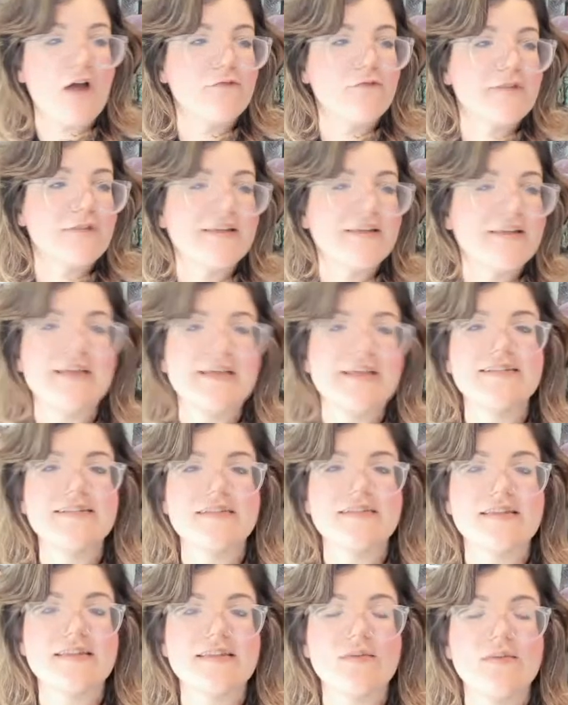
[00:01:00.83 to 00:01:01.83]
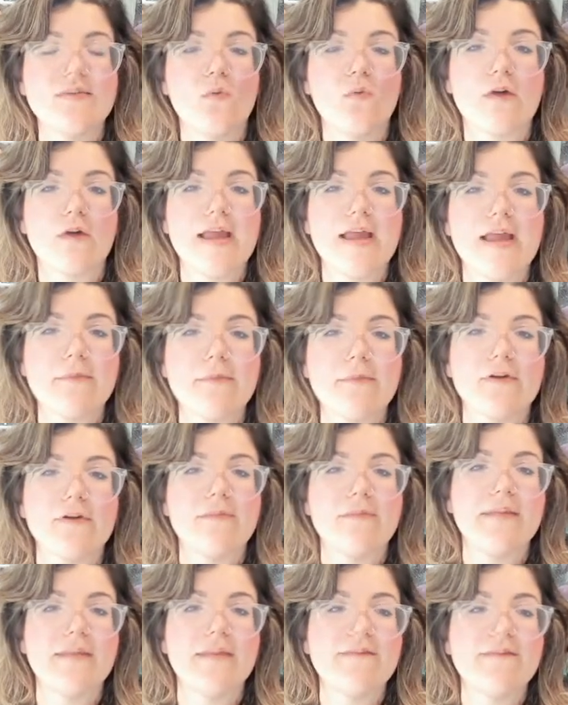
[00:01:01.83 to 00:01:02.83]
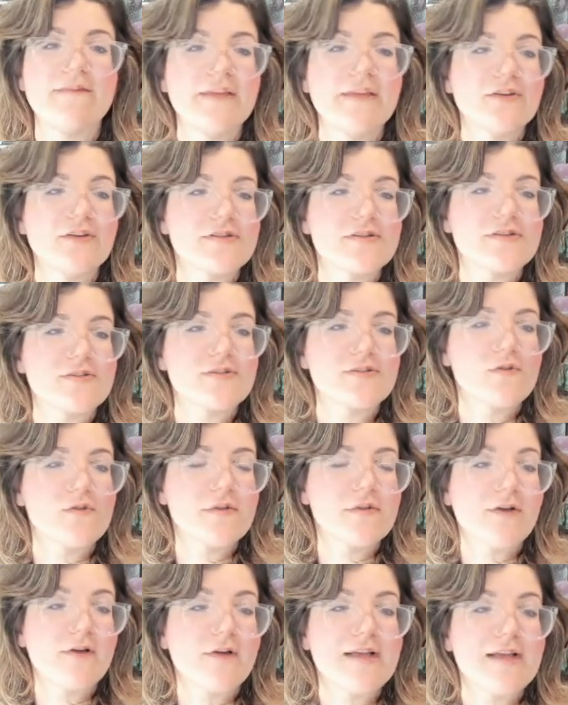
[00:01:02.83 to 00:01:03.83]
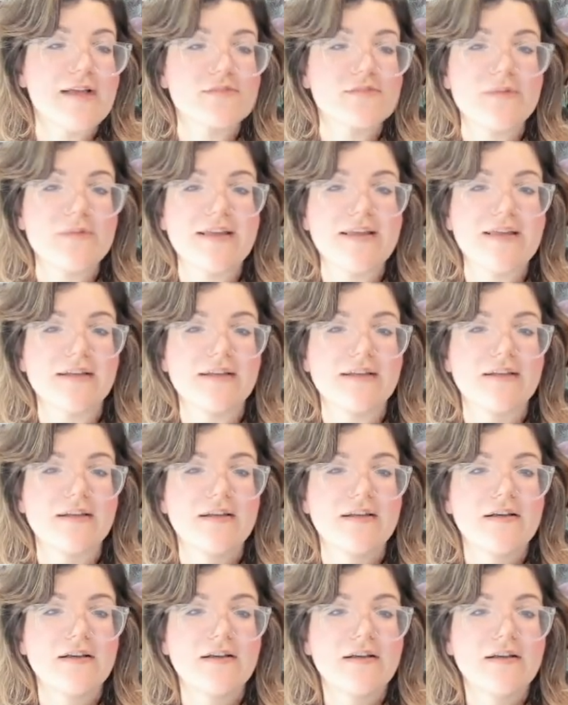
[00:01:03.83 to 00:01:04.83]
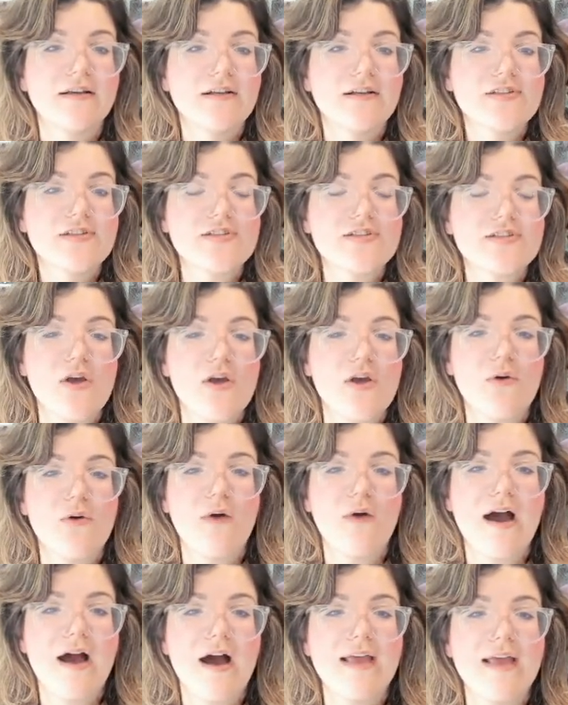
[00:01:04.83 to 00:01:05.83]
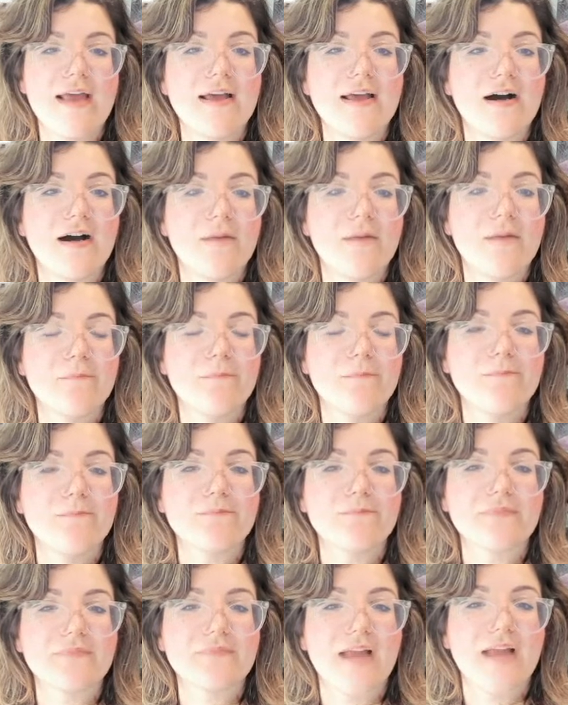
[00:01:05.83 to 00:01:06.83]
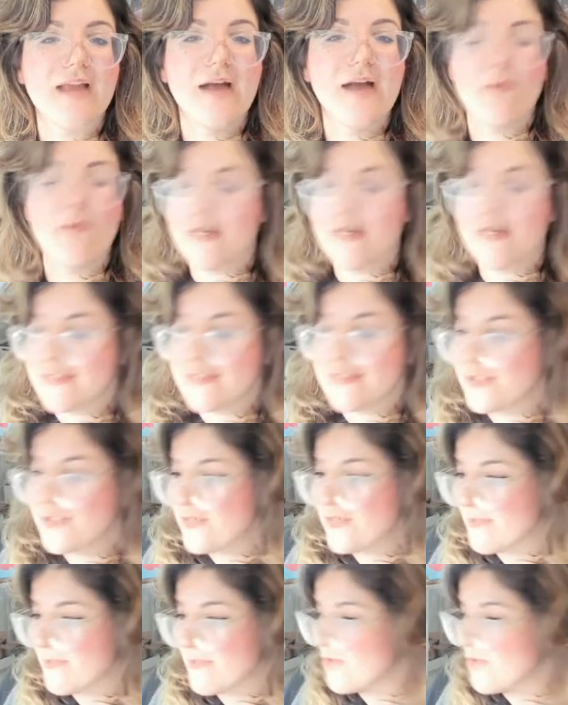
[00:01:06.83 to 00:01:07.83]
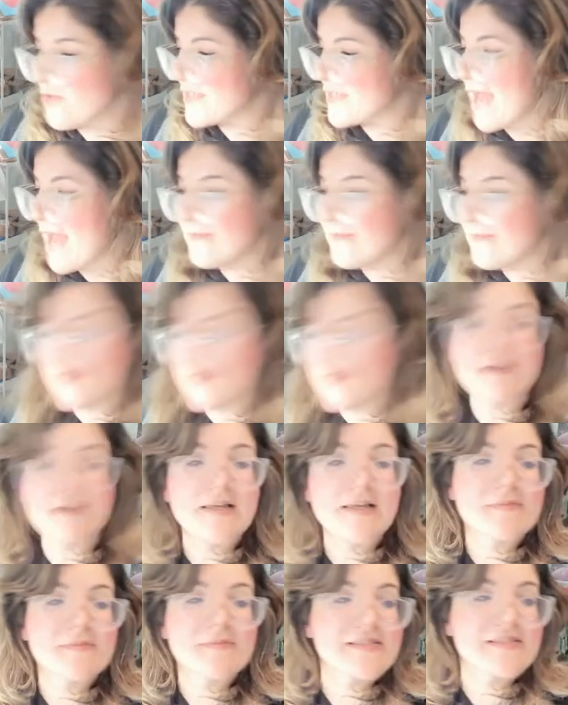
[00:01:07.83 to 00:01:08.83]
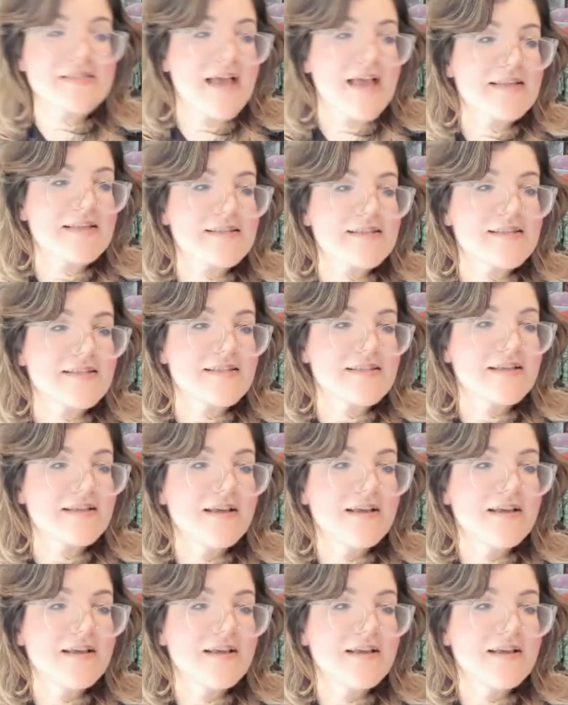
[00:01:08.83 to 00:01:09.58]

really into the Warhammer and minifigures over the past week. So I wanted to do some of those. I'm literally obsessed